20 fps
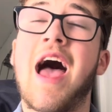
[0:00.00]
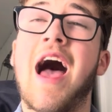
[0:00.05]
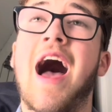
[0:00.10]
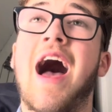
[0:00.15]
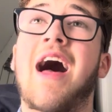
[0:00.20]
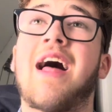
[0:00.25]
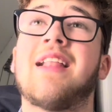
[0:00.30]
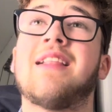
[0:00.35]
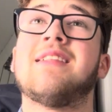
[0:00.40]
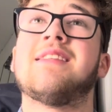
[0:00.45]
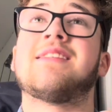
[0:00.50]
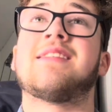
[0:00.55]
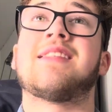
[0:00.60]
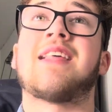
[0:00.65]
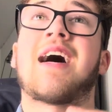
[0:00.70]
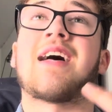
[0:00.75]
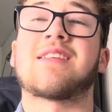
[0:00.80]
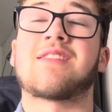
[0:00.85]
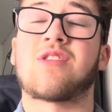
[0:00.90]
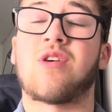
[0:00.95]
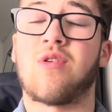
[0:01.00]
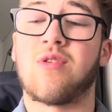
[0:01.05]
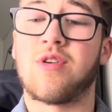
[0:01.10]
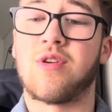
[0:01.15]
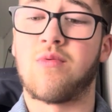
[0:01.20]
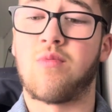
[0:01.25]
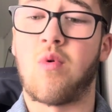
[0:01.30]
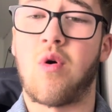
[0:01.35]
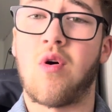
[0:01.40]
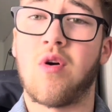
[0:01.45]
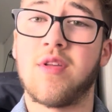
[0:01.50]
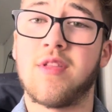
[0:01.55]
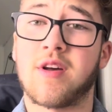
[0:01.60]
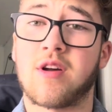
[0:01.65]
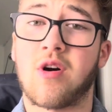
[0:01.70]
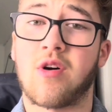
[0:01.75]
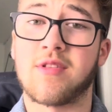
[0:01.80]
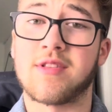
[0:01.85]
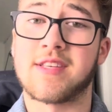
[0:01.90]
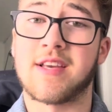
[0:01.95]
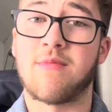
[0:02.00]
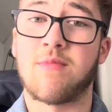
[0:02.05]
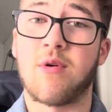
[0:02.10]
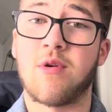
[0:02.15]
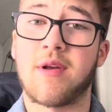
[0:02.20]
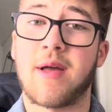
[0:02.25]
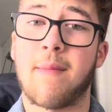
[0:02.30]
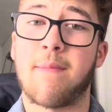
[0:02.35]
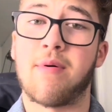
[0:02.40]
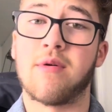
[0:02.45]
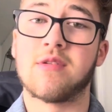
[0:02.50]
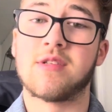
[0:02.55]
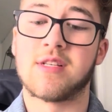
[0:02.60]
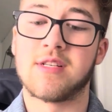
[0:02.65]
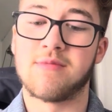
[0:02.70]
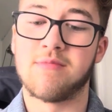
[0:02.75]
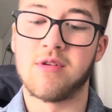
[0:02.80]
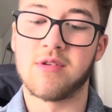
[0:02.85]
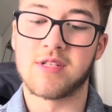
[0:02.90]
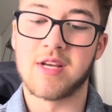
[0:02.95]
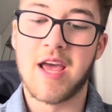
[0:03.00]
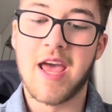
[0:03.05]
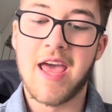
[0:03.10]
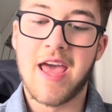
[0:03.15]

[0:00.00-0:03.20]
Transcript: And that's kind of why the content won't get pushed as much.